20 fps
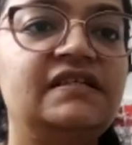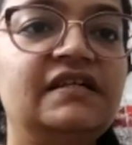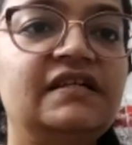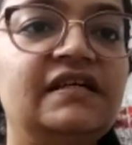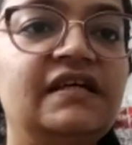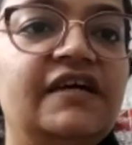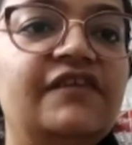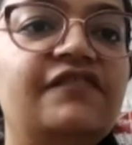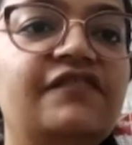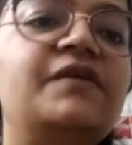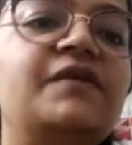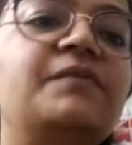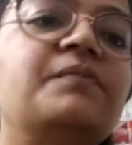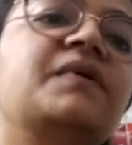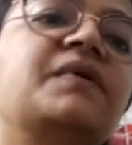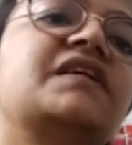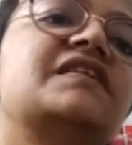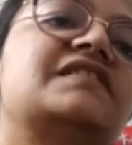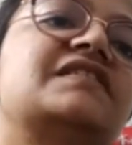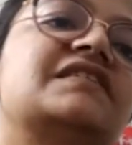If it
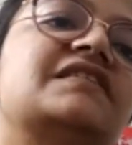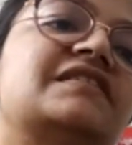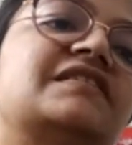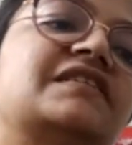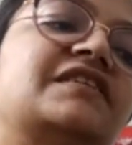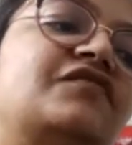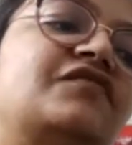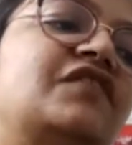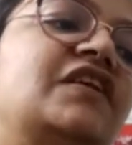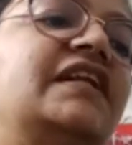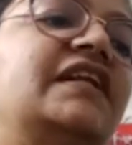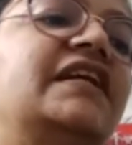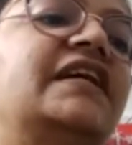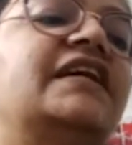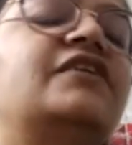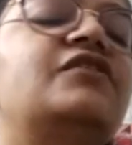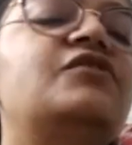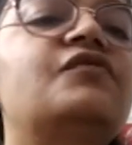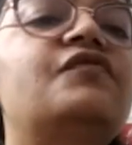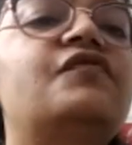mixes, it will
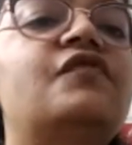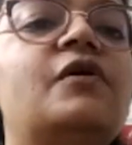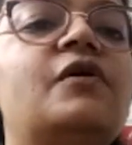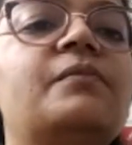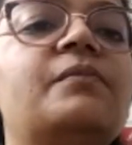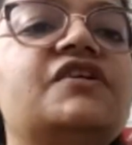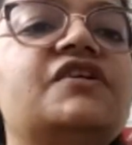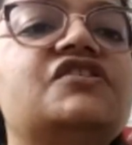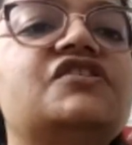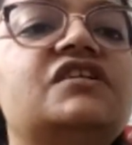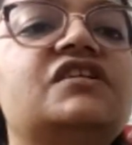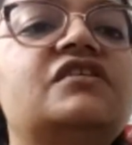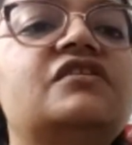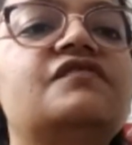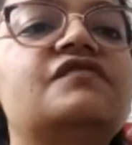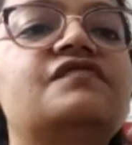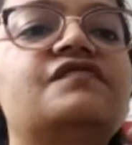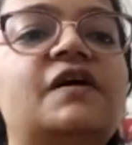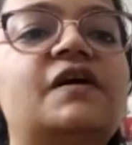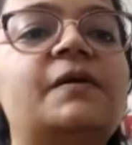lead to formation
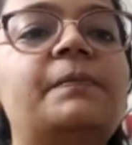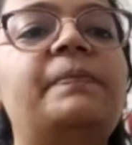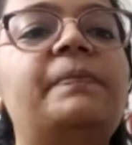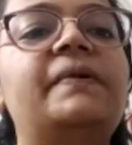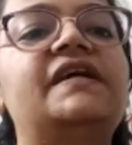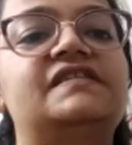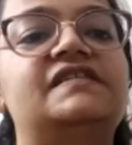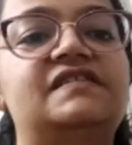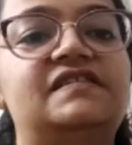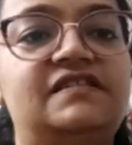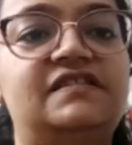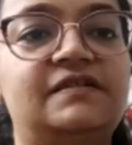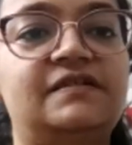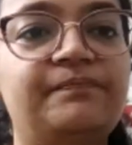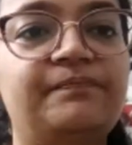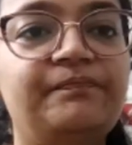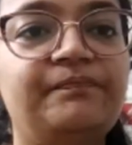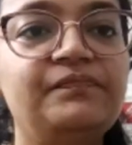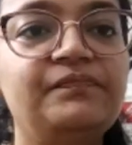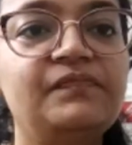of a paste.
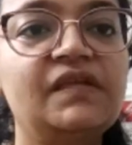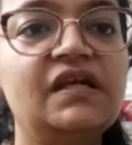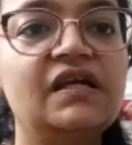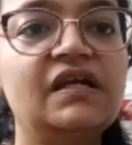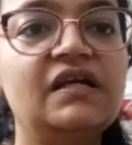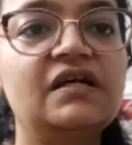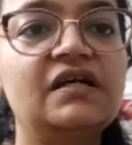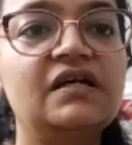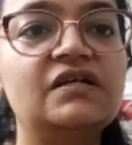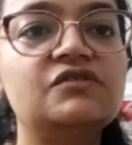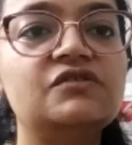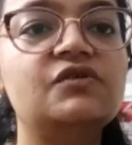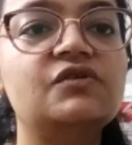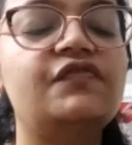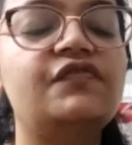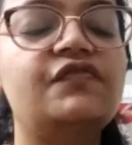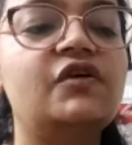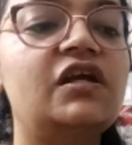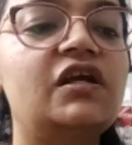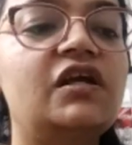So if
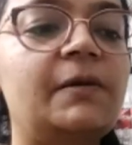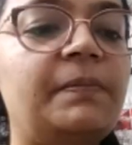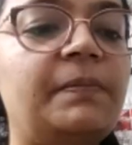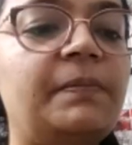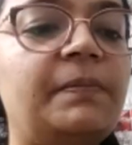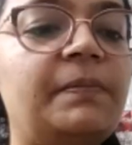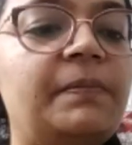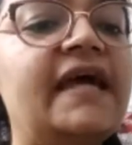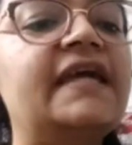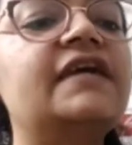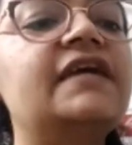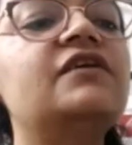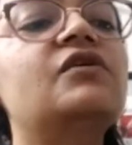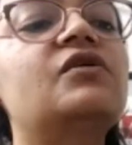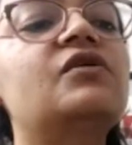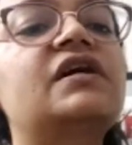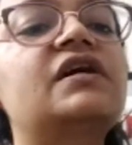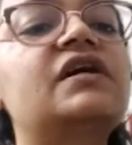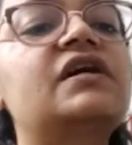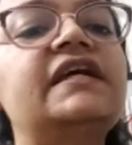you are applying
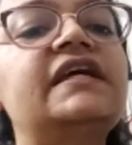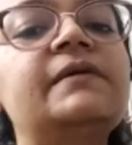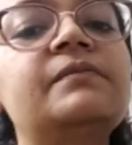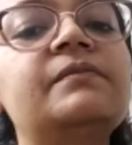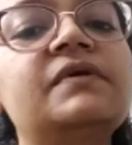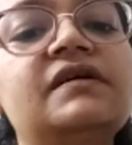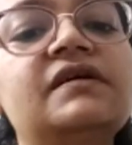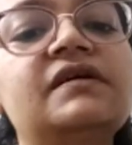your cream,